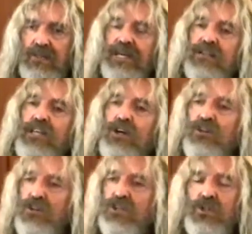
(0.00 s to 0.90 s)
that they
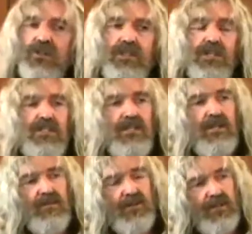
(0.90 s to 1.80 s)
understood this
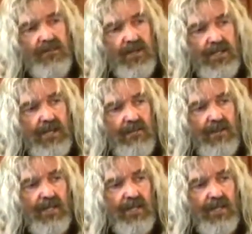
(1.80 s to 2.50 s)
for the first time.